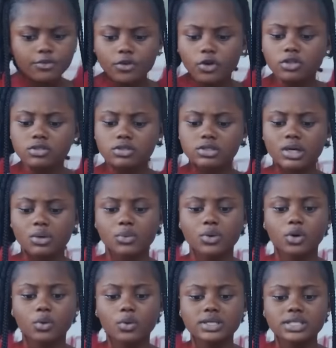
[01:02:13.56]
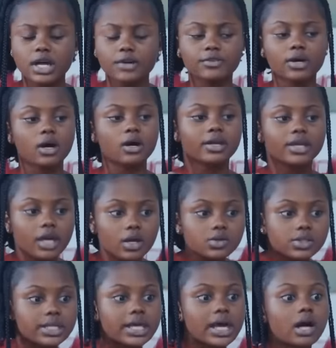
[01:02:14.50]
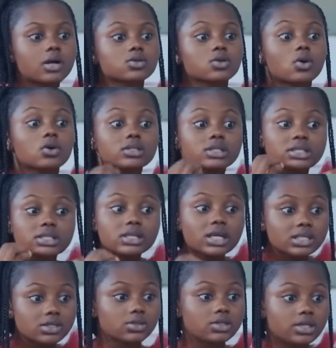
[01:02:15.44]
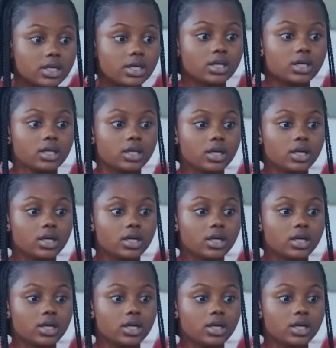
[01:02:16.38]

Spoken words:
you forgotten that we always have our girls' day out on a Saturday?